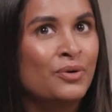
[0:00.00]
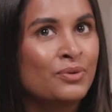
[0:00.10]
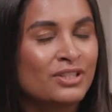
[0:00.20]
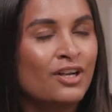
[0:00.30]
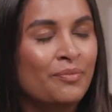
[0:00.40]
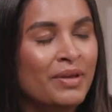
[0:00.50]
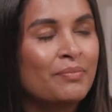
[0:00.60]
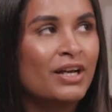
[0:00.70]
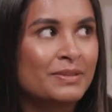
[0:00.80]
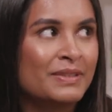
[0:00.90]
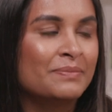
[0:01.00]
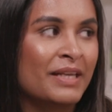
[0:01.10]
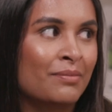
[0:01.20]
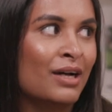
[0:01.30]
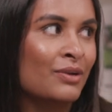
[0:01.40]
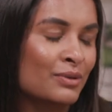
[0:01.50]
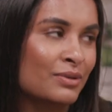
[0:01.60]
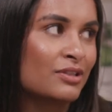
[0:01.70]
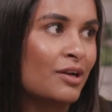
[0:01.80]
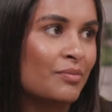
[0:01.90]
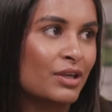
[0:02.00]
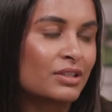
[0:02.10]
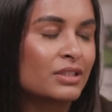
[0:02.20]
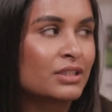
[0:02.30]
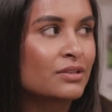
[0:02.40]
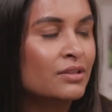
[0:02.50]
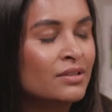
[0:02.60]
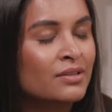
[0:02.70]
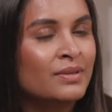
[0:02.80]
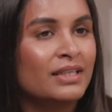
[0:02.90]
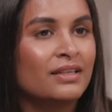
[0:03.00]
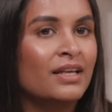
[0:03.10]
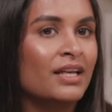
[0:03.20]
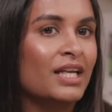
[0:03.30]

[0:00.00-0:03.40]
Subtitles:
all the time. Me and my husband speak about it all the time, like school and,